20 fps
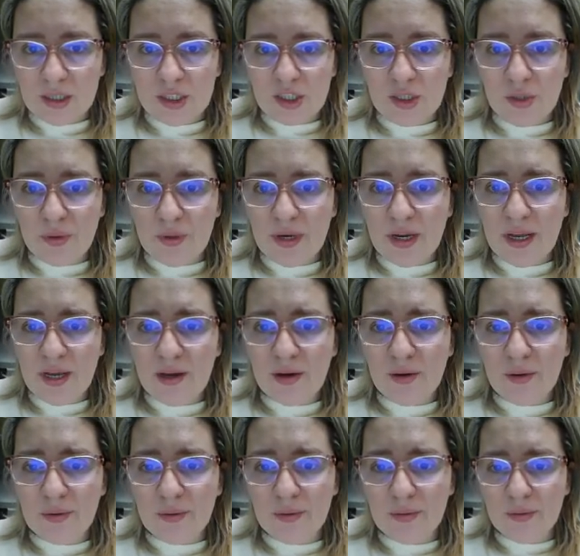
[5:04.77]
So
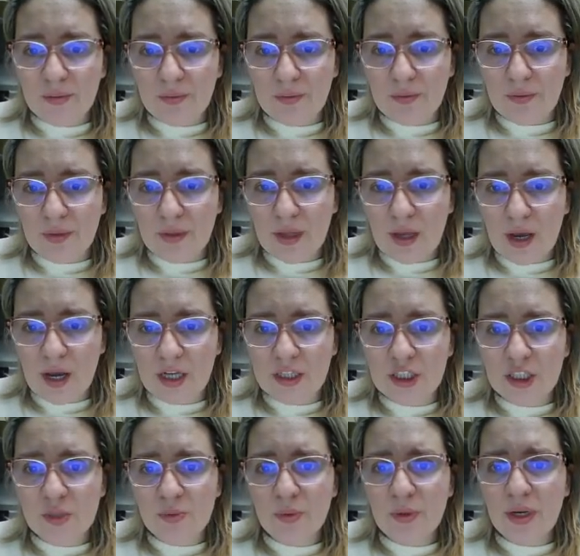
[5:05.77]
now I
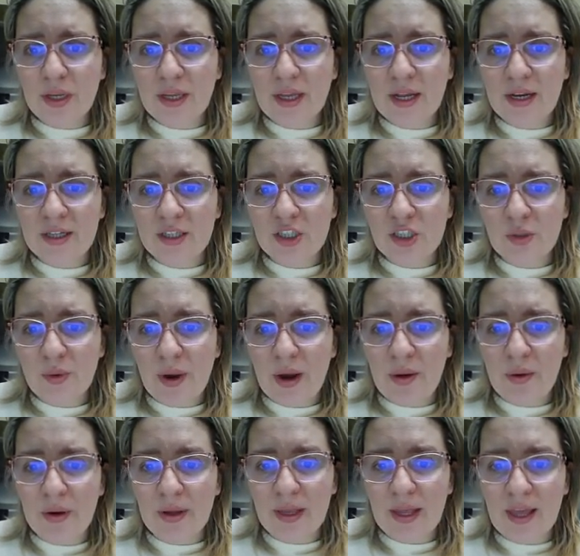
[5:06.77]
just want to get into
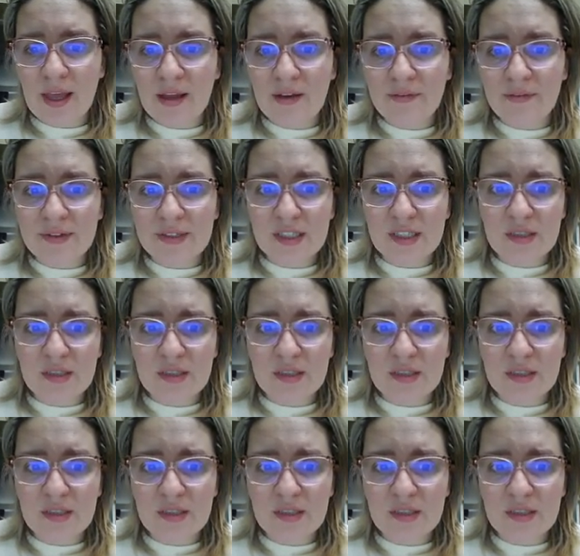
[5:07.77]
our canvas